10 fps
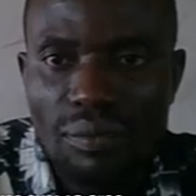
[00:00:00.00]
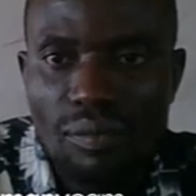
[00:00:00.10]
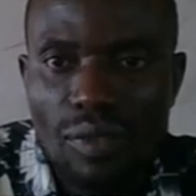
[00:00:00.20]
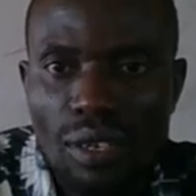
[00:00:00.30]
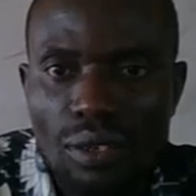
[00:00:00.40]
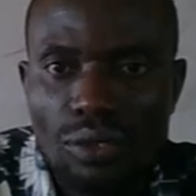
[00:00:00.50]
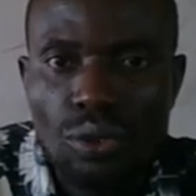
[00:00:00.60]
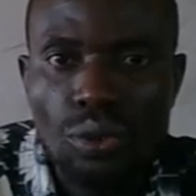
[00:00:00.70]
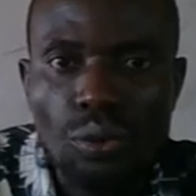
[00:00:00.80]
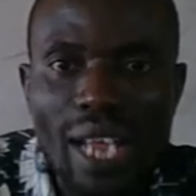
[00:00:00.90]
So
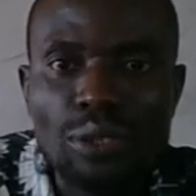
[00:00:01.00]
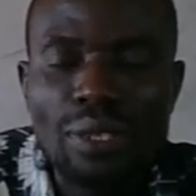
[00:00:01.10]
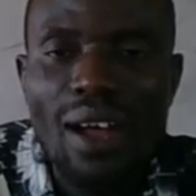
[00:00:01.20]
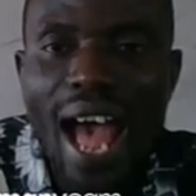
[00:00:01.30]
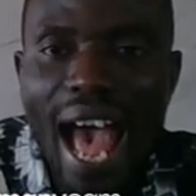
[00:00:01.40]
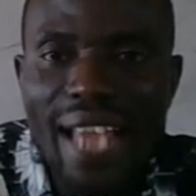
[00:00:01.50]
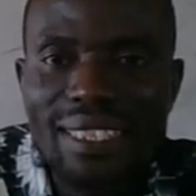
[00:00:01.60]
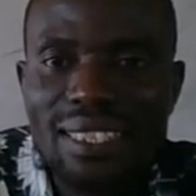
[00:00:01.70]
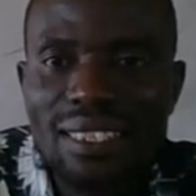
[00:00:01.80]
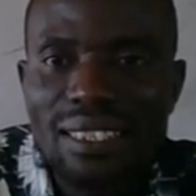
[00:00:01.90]
when you now add
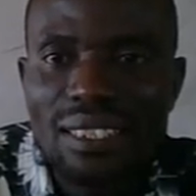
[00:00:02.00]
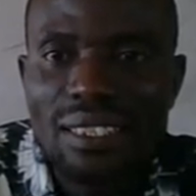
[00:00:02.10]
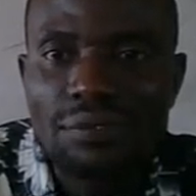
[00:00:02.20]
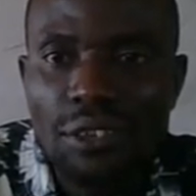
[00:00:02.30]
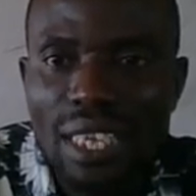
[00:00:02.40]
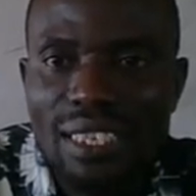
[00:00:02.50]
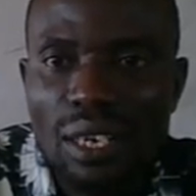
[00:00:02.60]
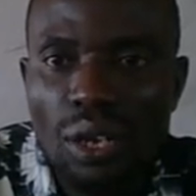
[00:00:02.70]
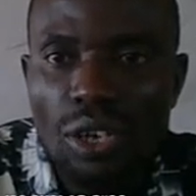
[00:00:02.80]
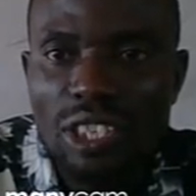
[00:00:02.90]
the voltage
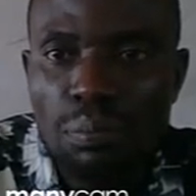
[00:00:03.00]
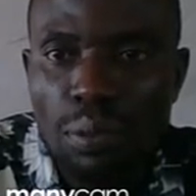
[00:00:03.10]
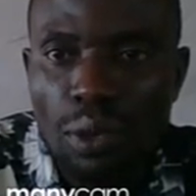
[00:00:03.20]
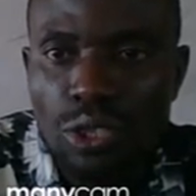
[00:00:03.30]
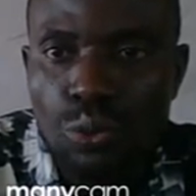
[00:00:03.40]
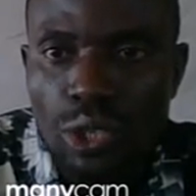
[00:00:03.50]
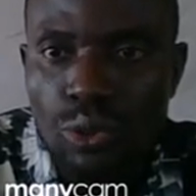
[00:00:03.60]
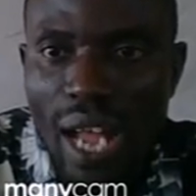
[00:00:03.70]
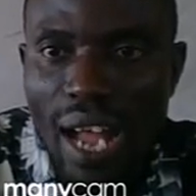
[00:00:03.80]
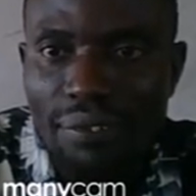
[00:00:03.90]
loss plus what you
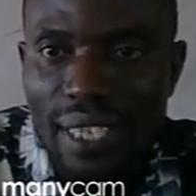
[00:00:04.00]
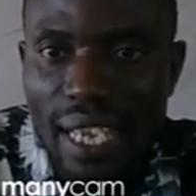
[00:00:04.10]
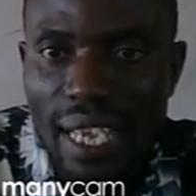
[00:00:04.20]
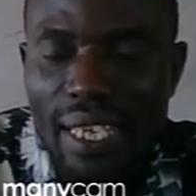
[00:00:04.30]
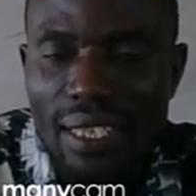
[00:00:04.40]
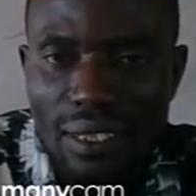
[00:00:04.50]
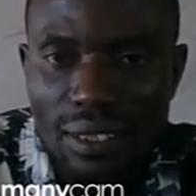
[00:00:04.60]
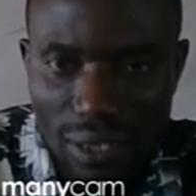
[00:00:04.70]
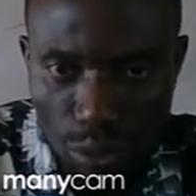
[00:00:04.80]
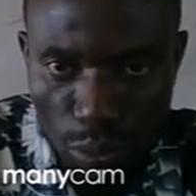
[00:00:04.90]
have here, it
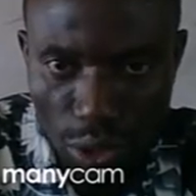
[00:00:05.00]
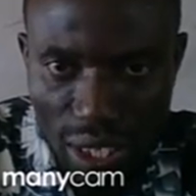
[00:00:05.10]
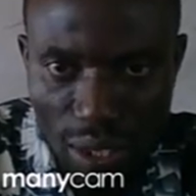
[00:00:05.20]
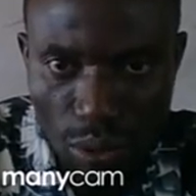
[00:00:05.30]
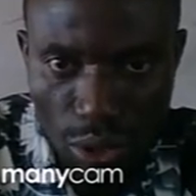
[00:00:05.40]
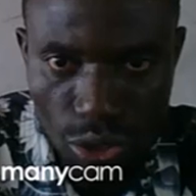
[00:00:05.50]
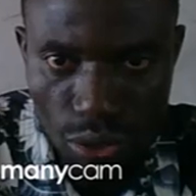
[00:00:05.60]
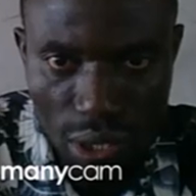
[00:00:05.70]
must equal to the